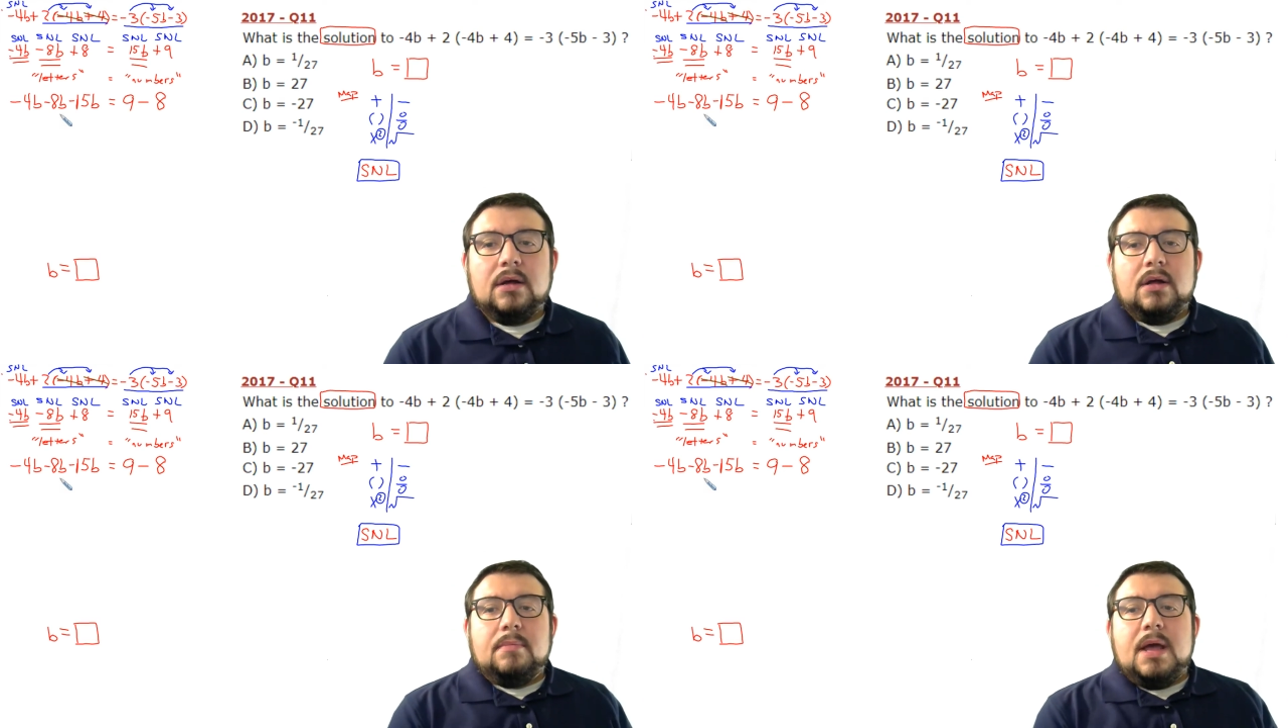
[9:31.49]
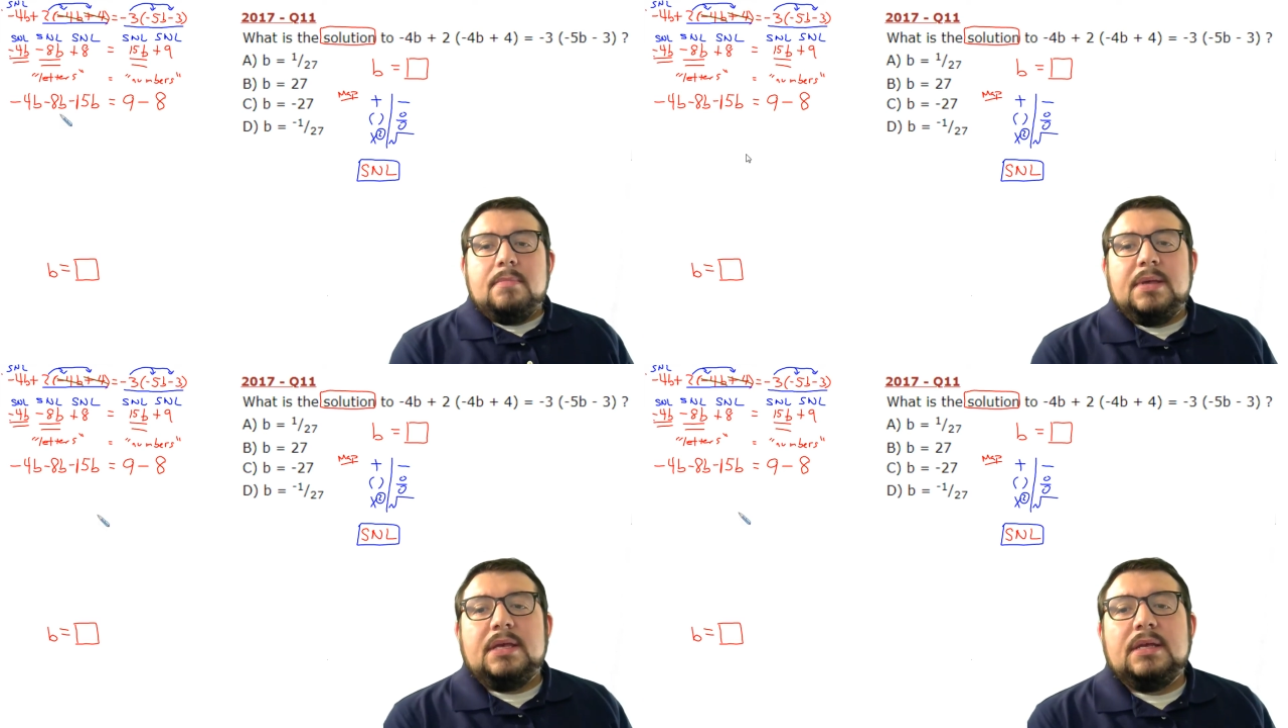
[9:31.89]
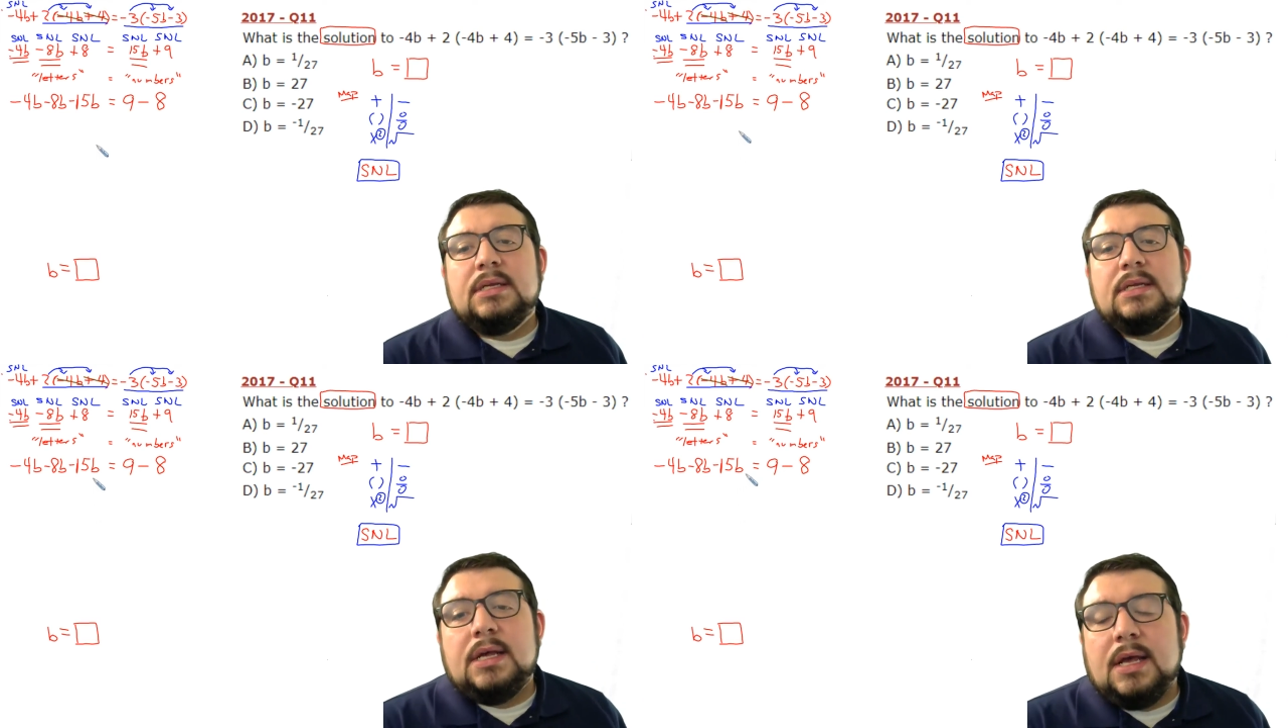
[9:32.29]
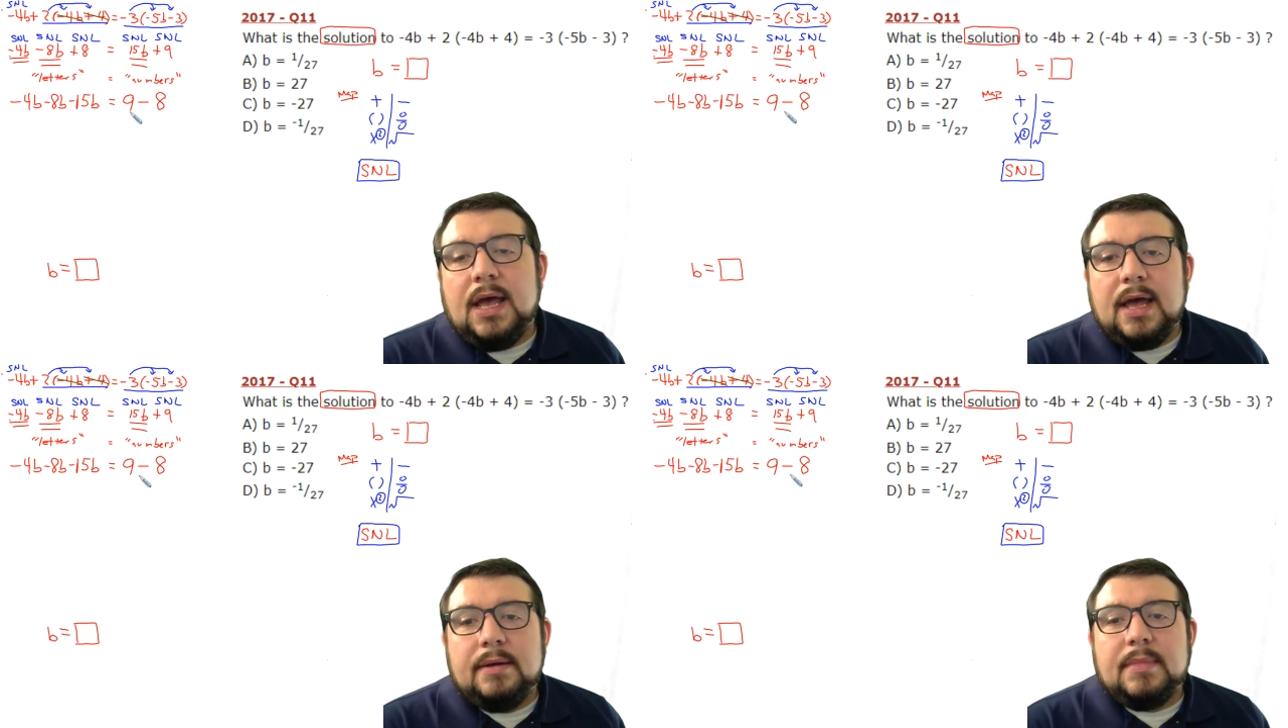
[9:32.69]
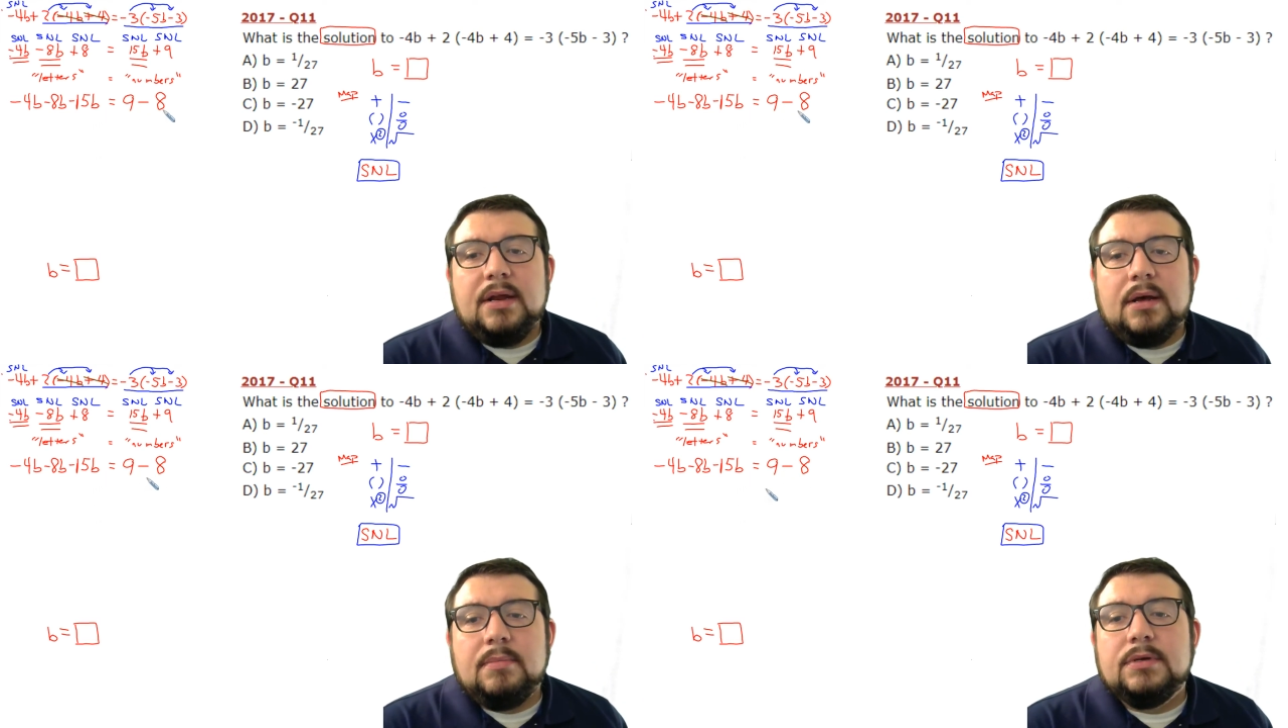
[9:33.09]
all my B's and
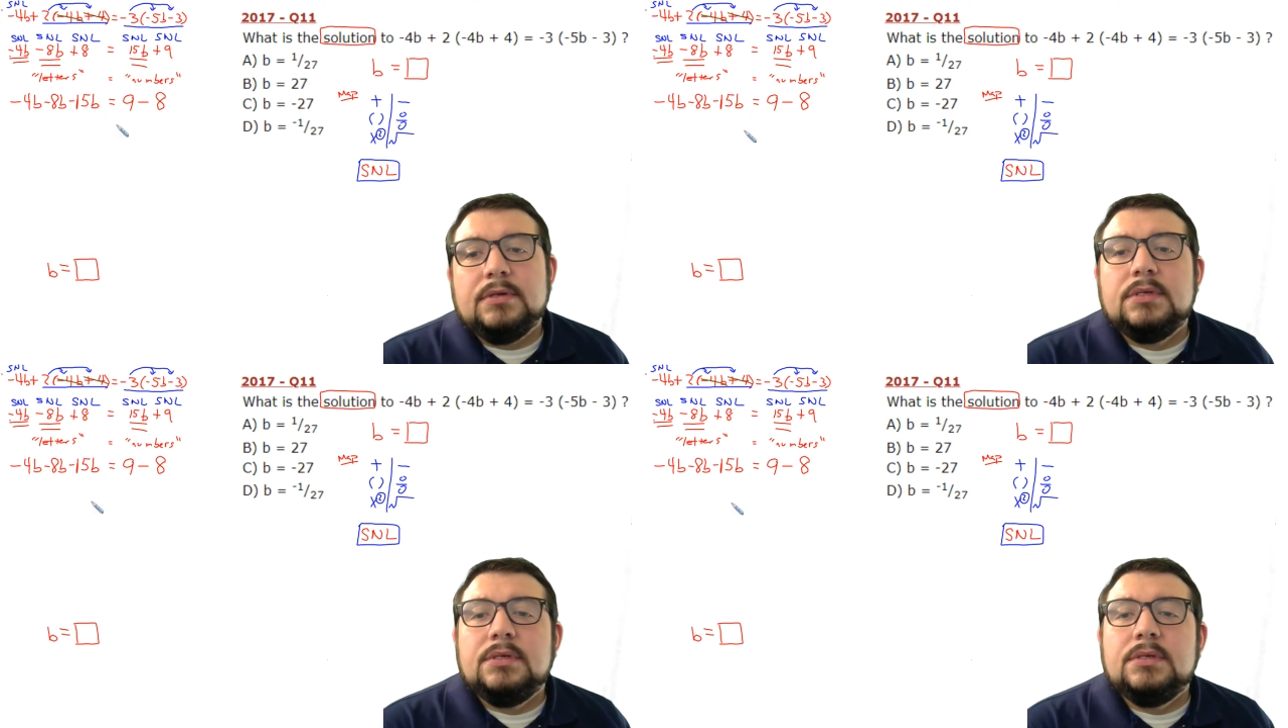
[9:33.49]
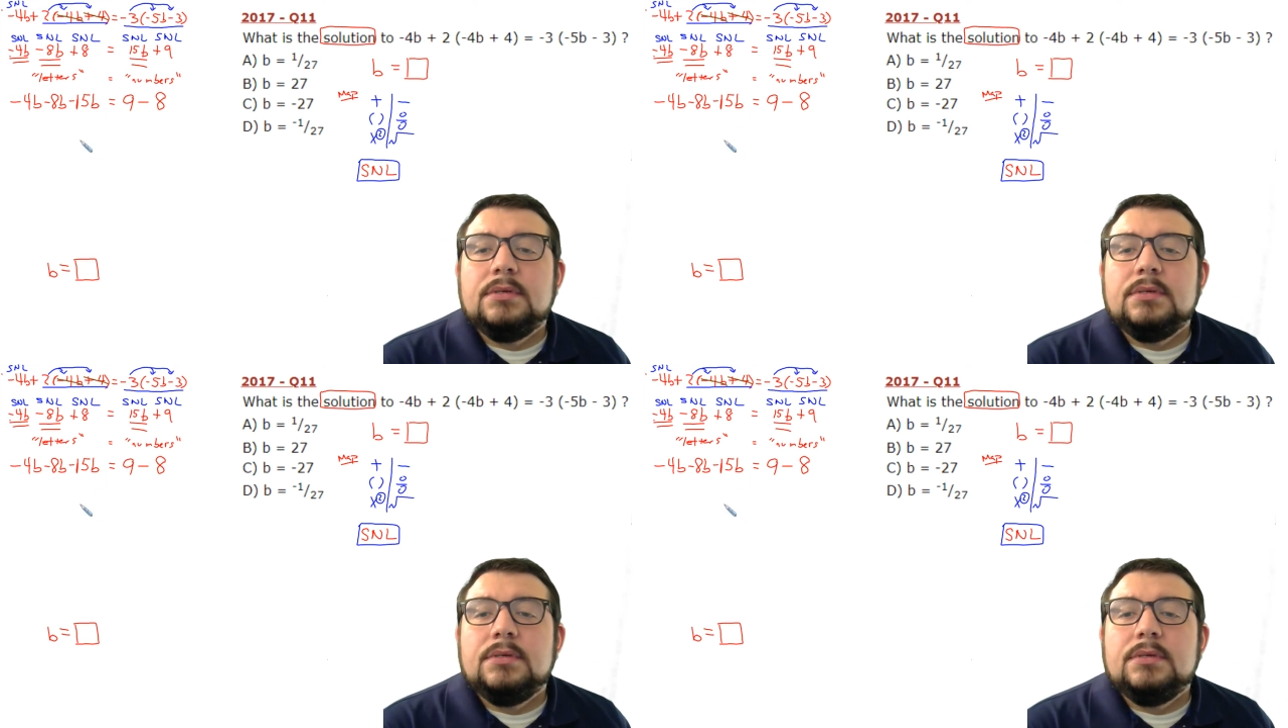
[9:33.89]
my numbers.